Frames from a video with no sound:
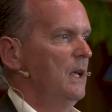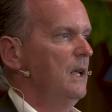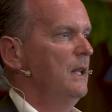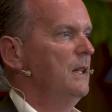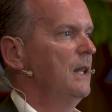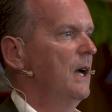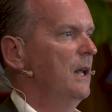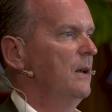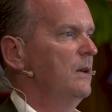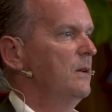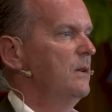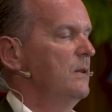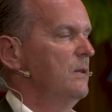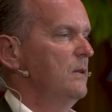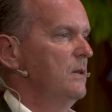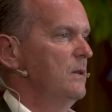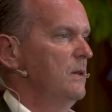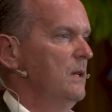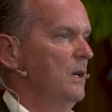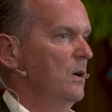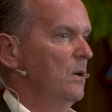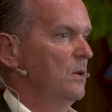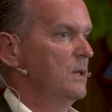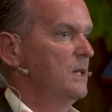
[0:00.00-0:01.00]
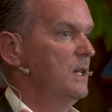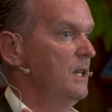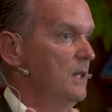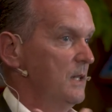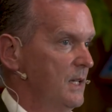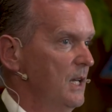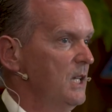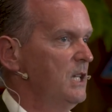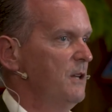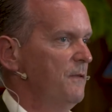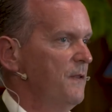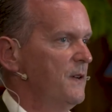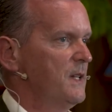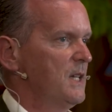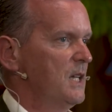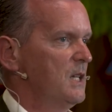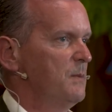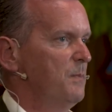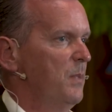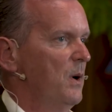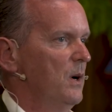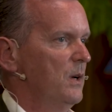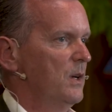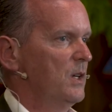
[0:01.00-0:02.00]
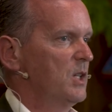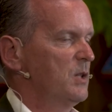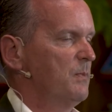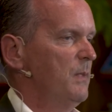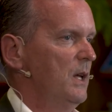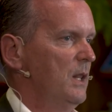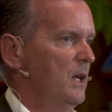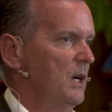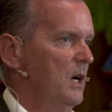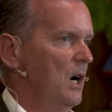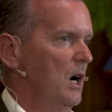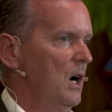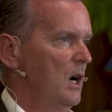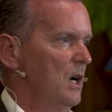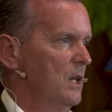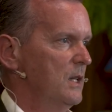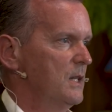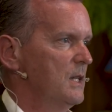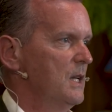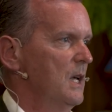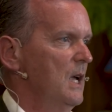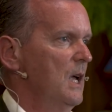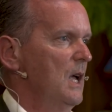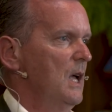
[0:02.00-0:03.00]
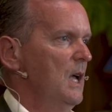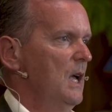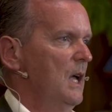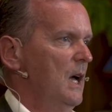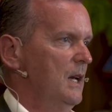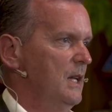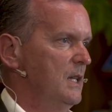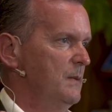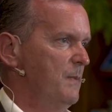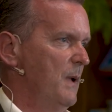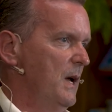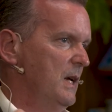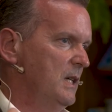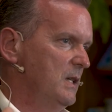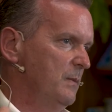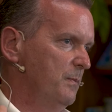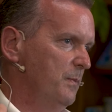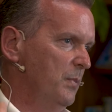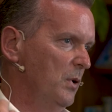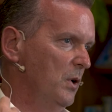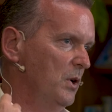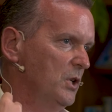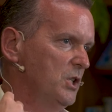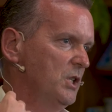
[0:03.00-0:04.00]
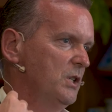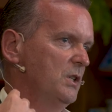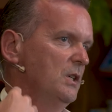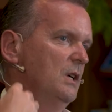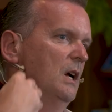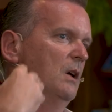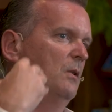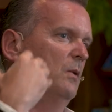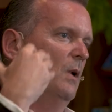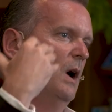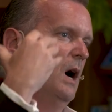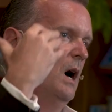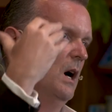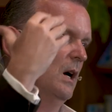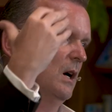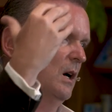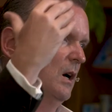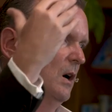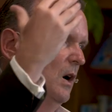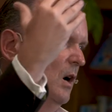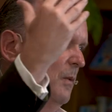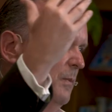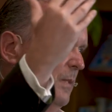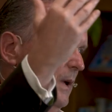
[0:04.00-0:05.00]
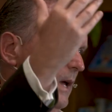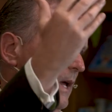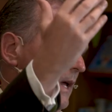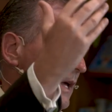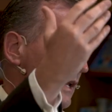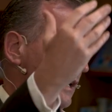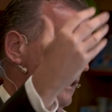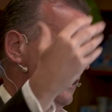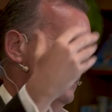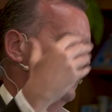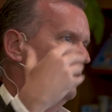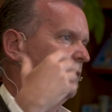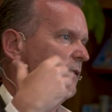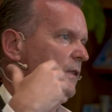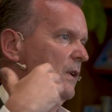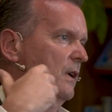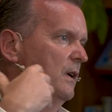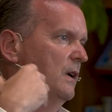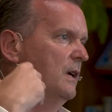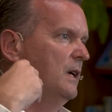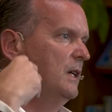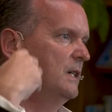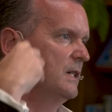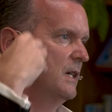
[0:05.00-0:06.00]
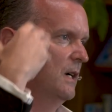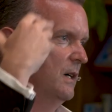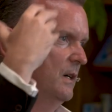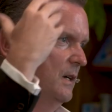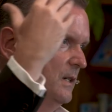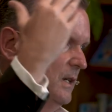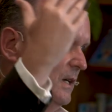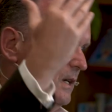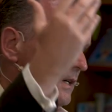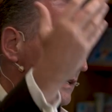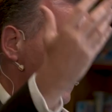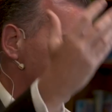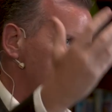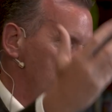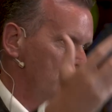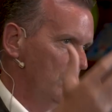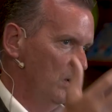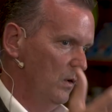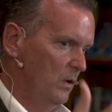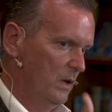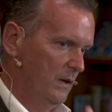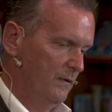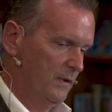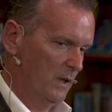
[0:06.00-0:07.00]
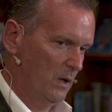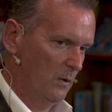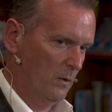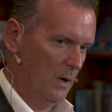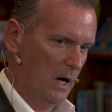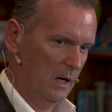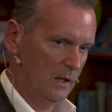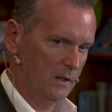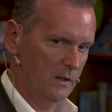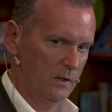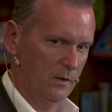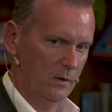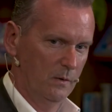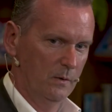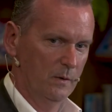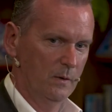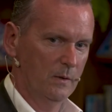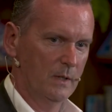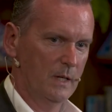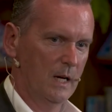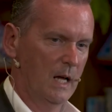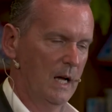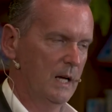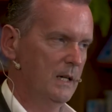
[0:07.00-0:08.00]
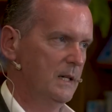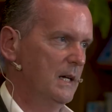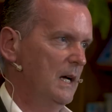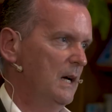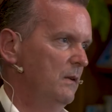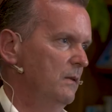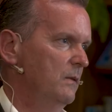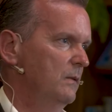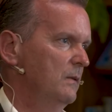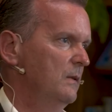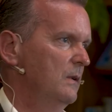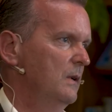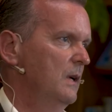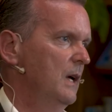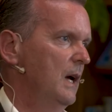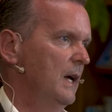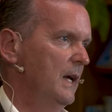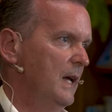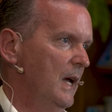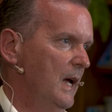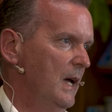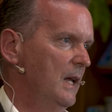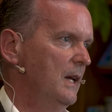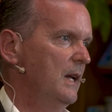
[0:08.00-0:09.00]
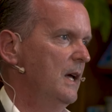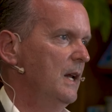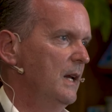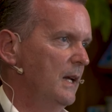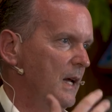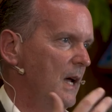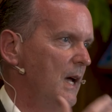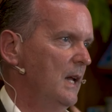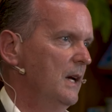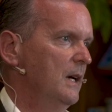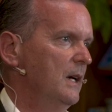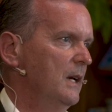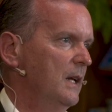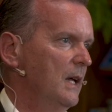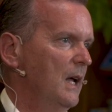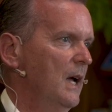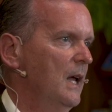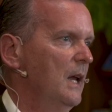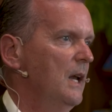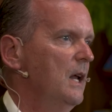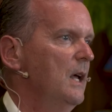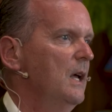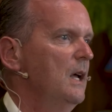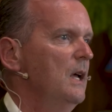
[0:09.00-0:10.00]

that, you know, Sisyphus is punished by the gods and he's made to push a rock up a hill for eternity, only for the rock to slide down again and again and again.